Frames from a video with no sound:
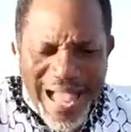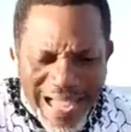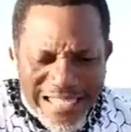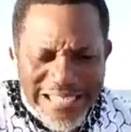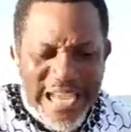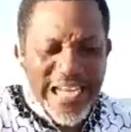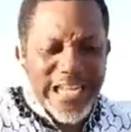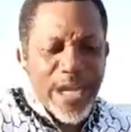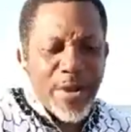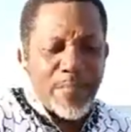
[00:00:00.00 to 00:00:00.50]
I
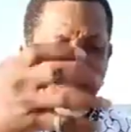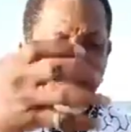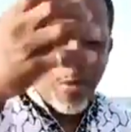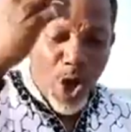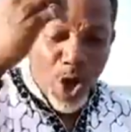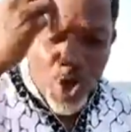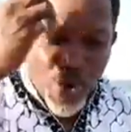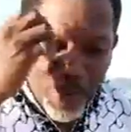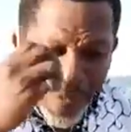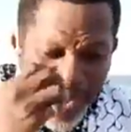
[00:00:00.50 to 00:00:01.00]
said the
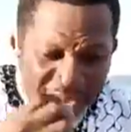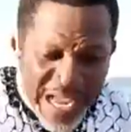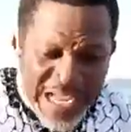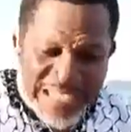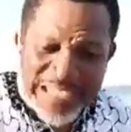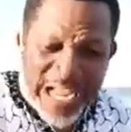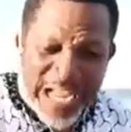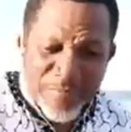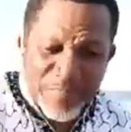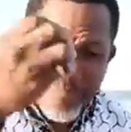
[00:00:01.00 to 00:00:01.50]
more
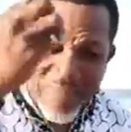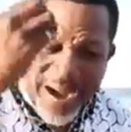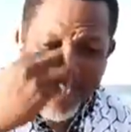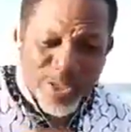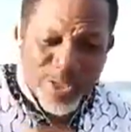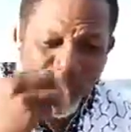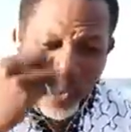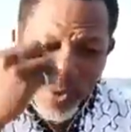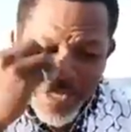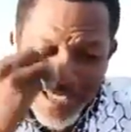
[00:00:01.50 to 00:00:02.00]
humiliated
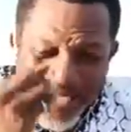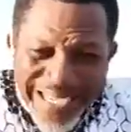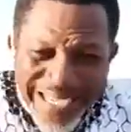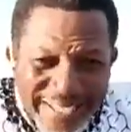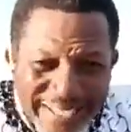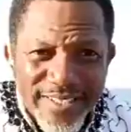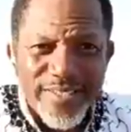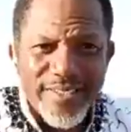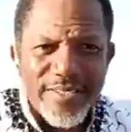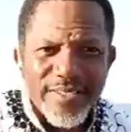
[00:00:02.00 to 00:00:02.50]
man today
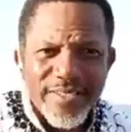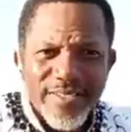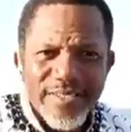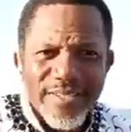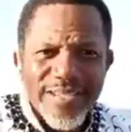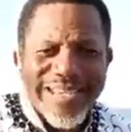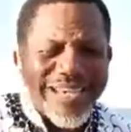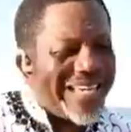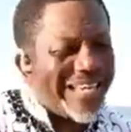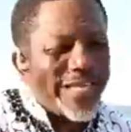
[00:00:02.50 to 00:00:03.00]

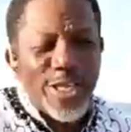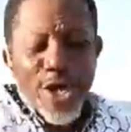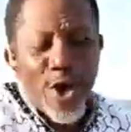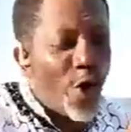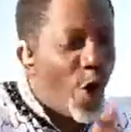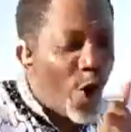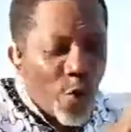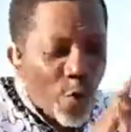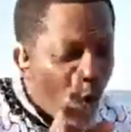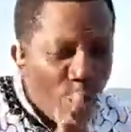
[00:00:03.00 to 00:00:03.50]
in the
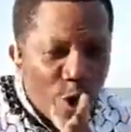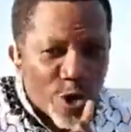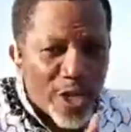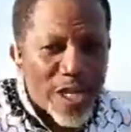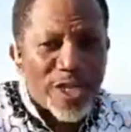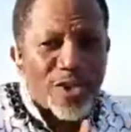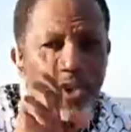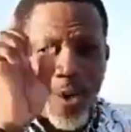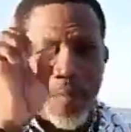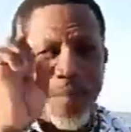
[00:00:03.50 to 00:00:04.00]
whole world
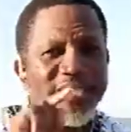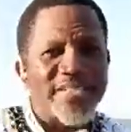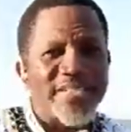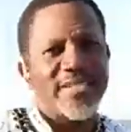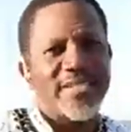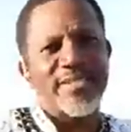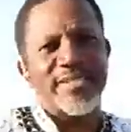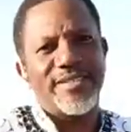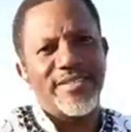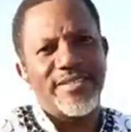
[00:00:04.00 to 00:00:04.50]
is
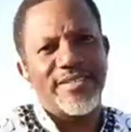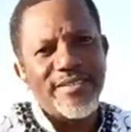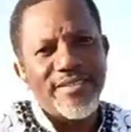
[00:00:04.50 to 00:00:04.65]
Obaseki.